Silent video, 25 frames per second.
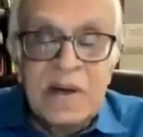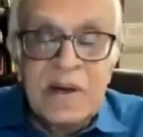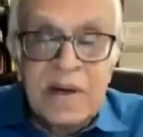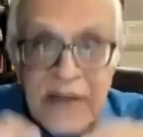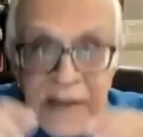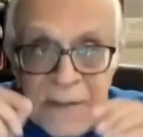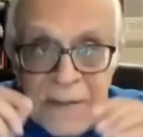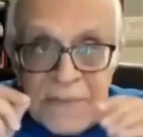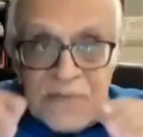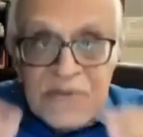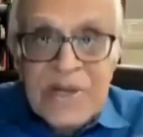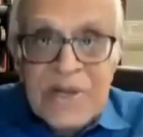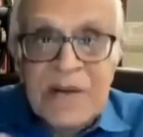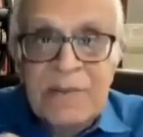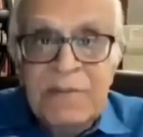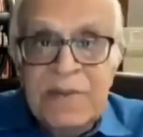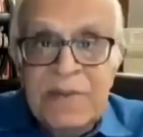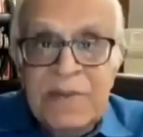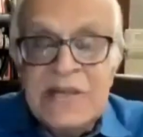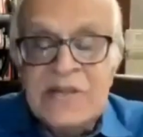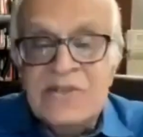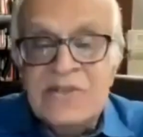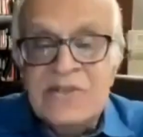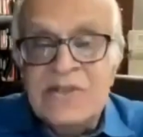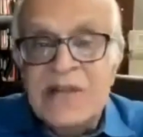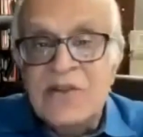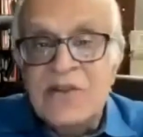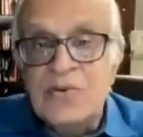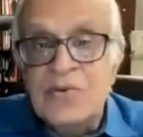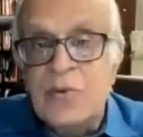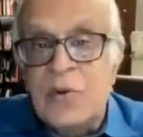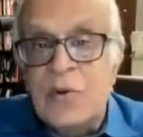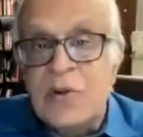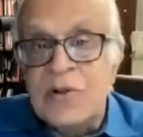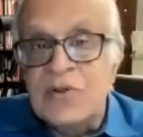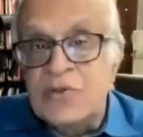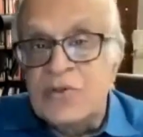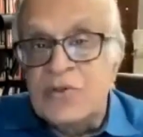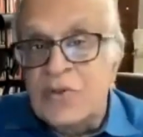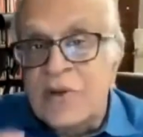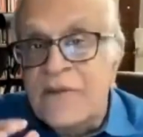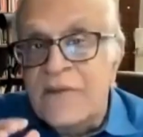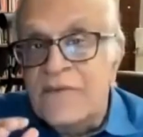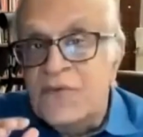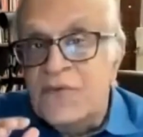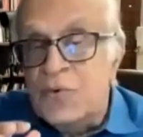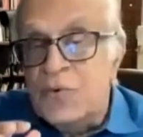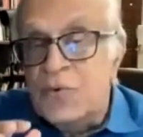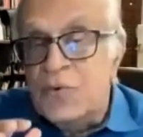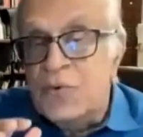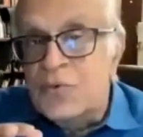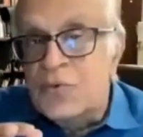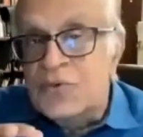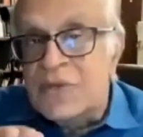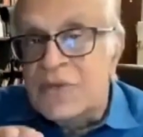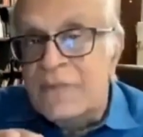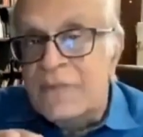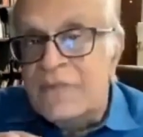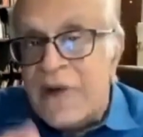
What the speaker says: Ahimsa means that you also have to do